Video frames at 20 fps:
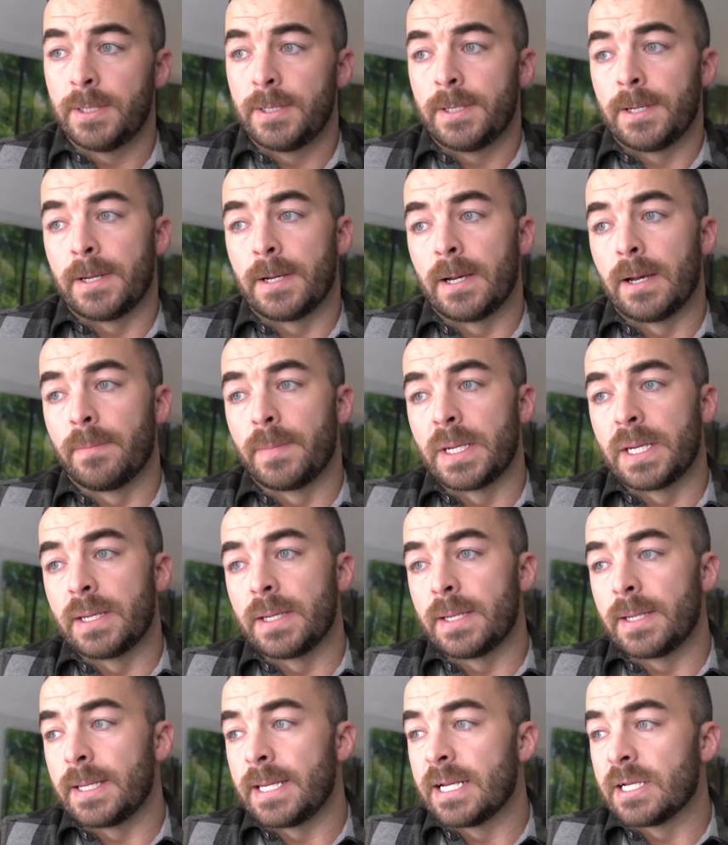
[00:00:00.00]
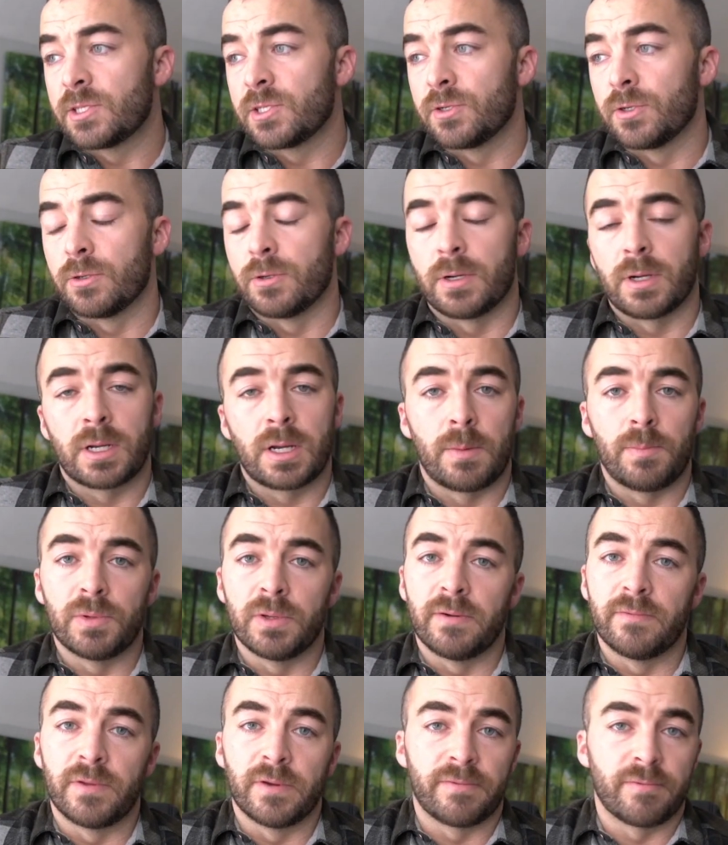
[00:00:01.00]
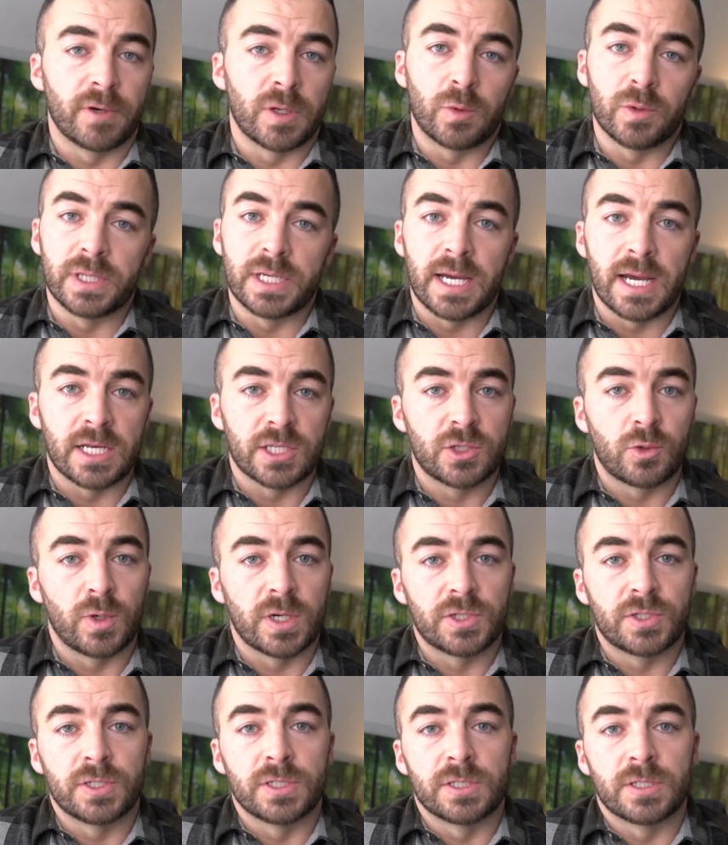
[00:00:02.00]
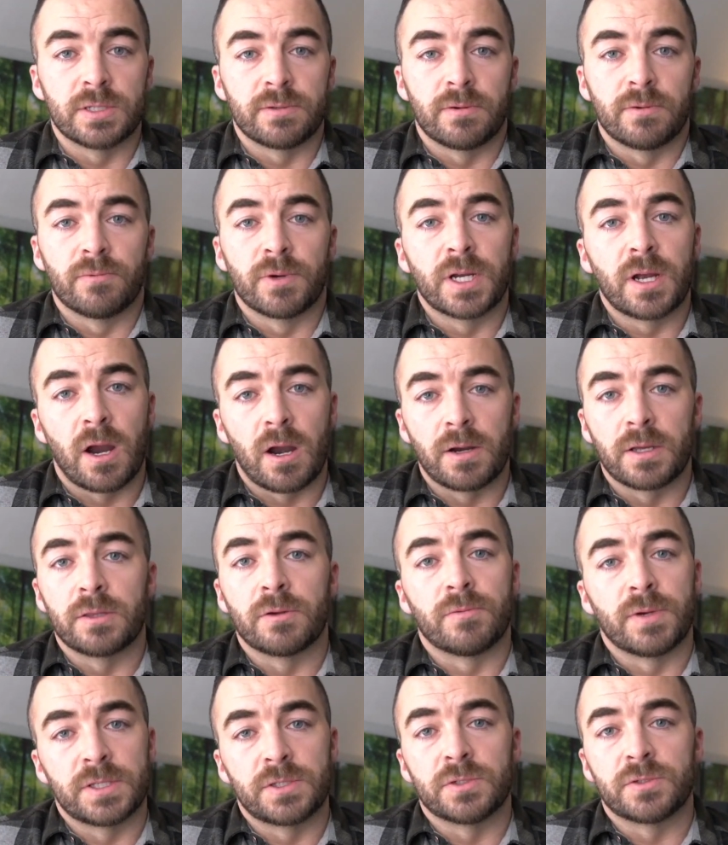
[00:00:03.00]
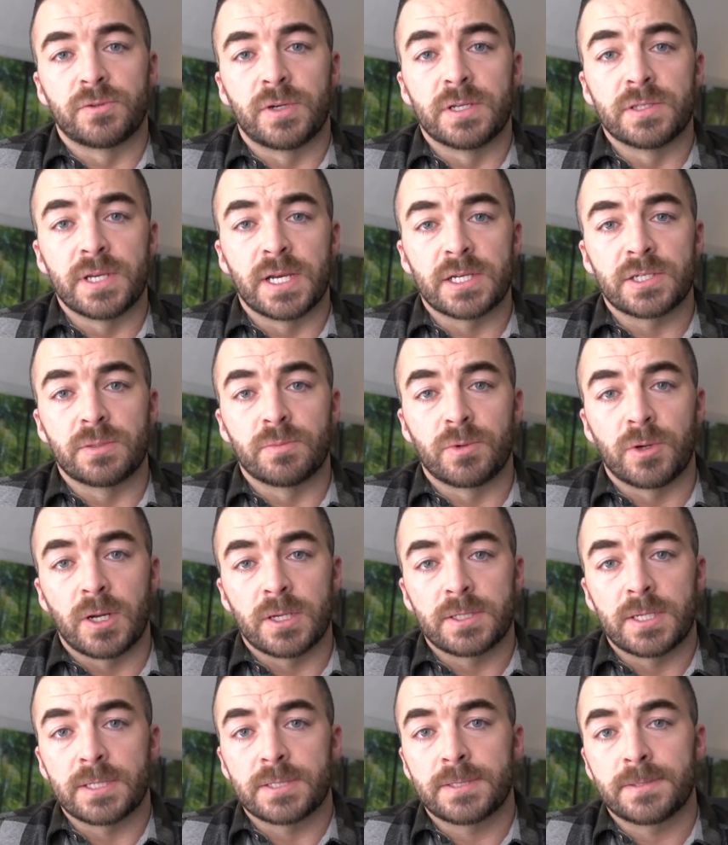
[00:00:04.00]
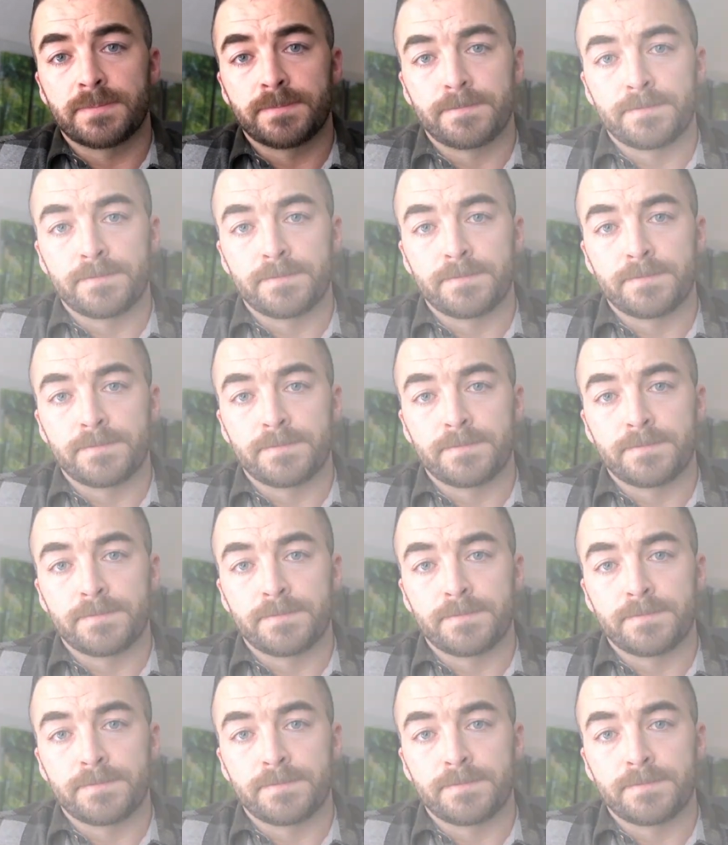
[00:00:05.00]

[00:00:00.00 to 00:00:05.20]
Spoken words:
and answer a couple of the frequently asked questions regarding the rental transaction process.